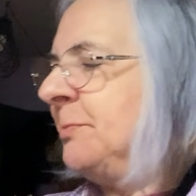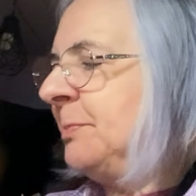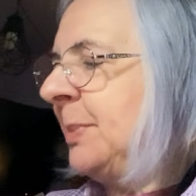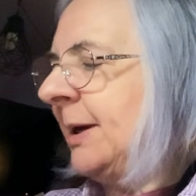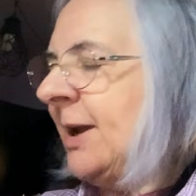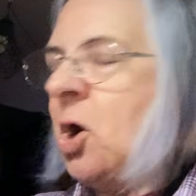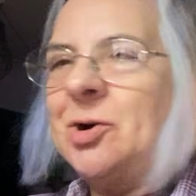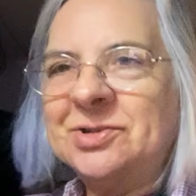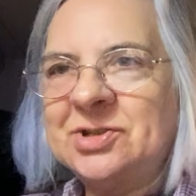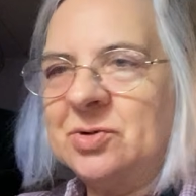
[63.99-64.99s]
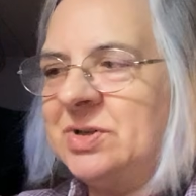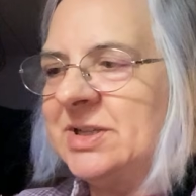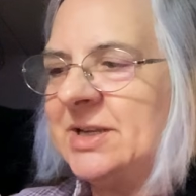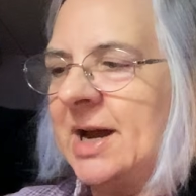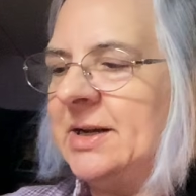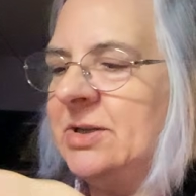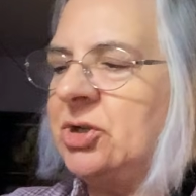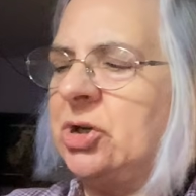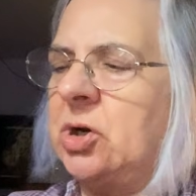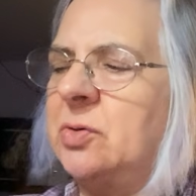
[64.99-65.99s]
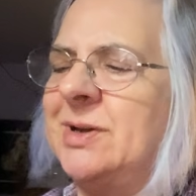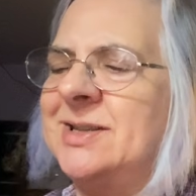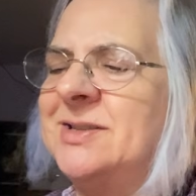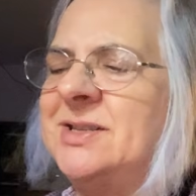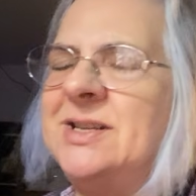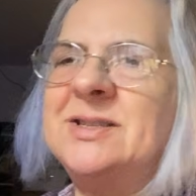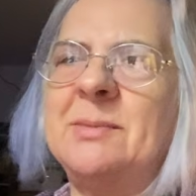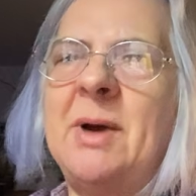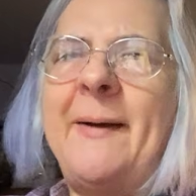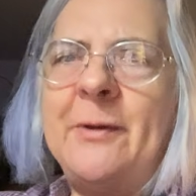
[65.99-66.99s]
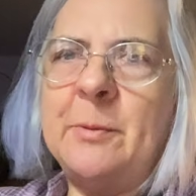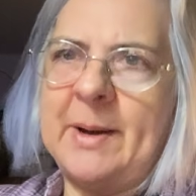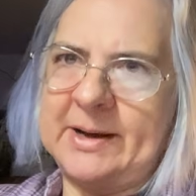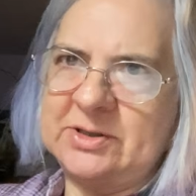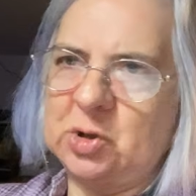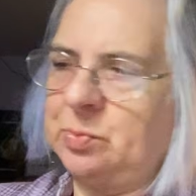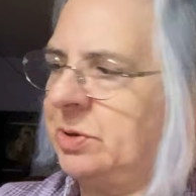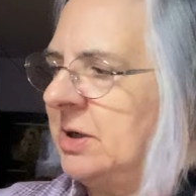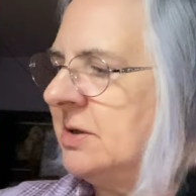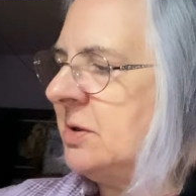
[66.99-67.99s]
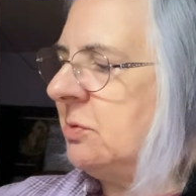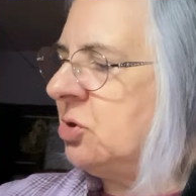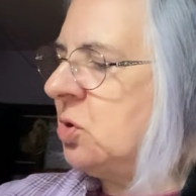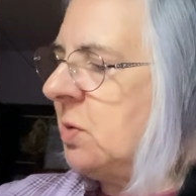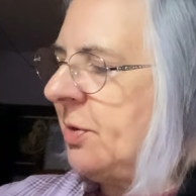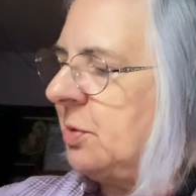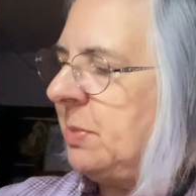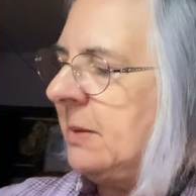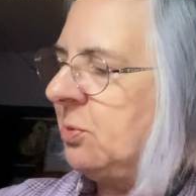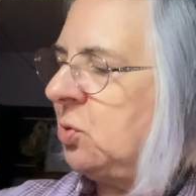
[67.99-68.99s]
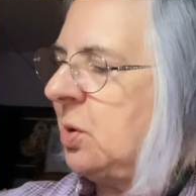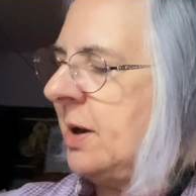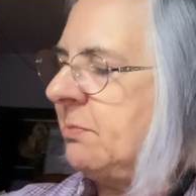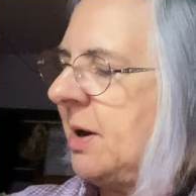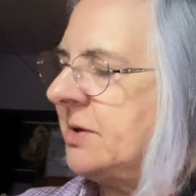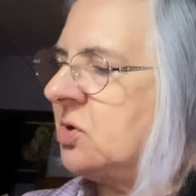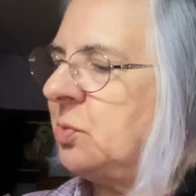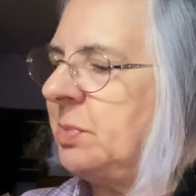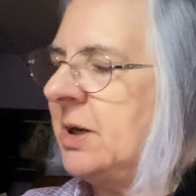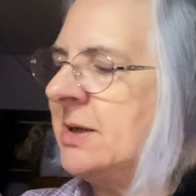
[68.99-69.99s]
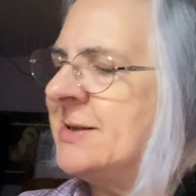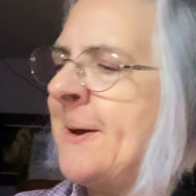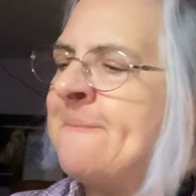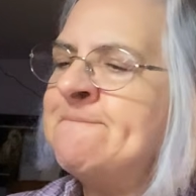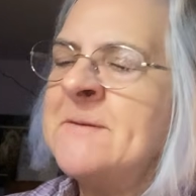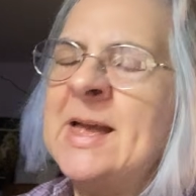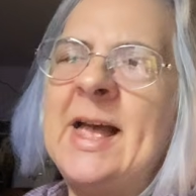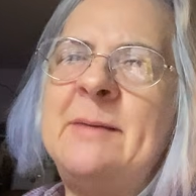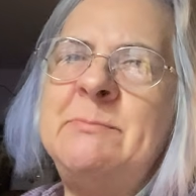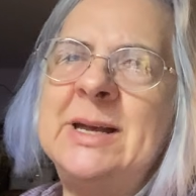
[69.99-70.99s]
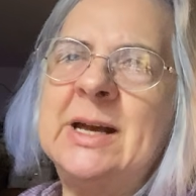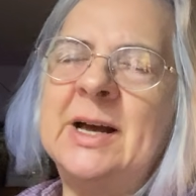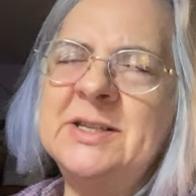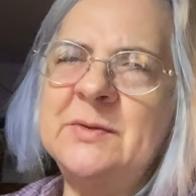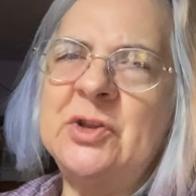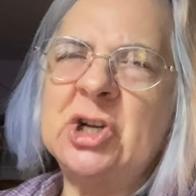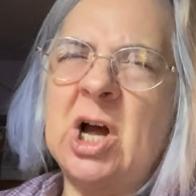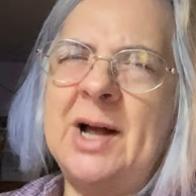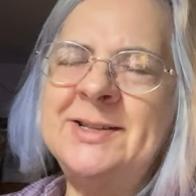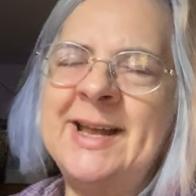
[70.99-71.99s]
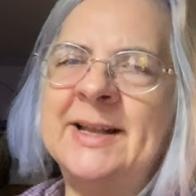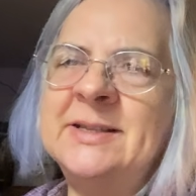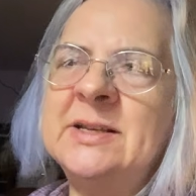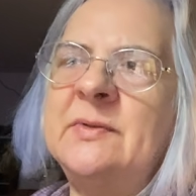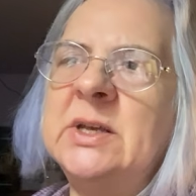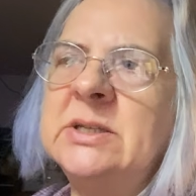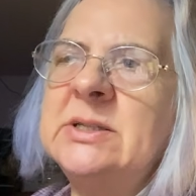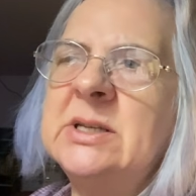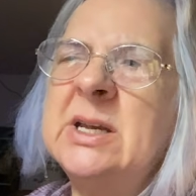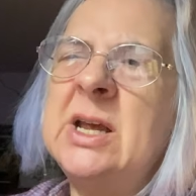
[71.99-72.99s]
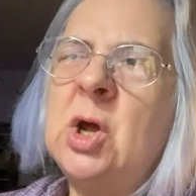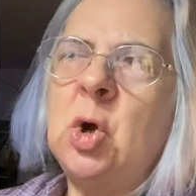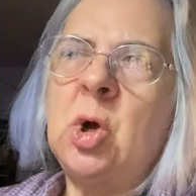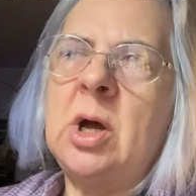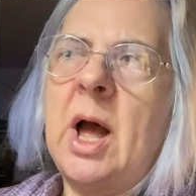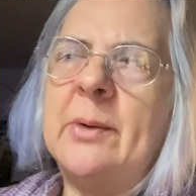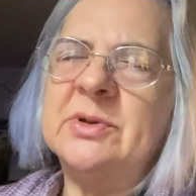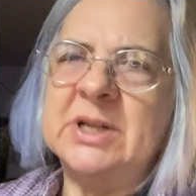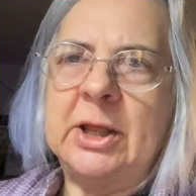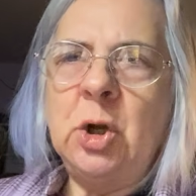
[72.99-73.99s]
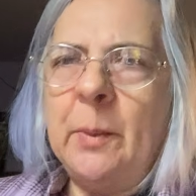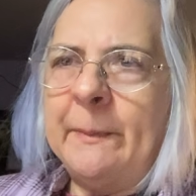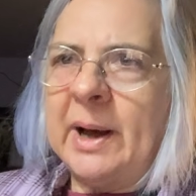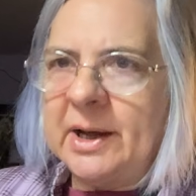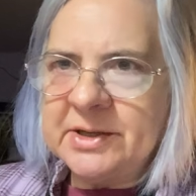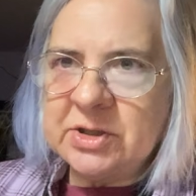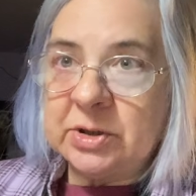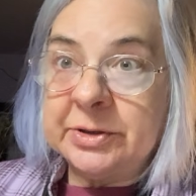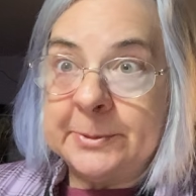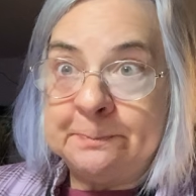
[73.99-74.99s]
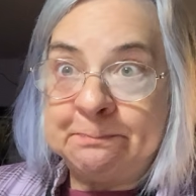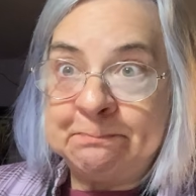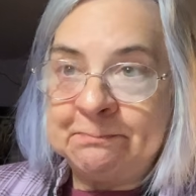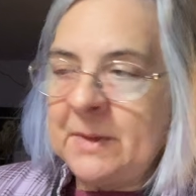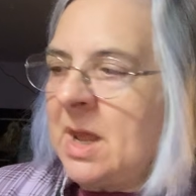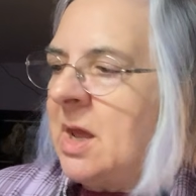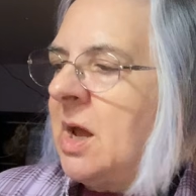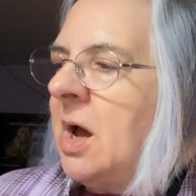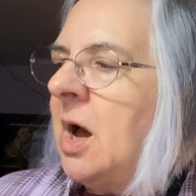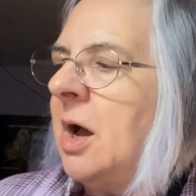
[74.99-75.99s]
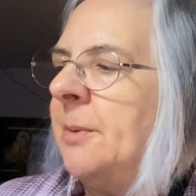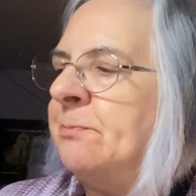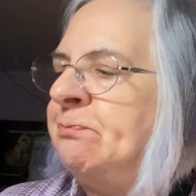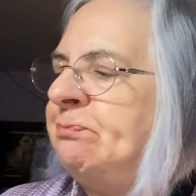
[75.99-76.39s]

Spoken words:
But I also decided to go and see some other box openings. There were two other people who had box openings. And because of the contents of this, I was a little puzzled. And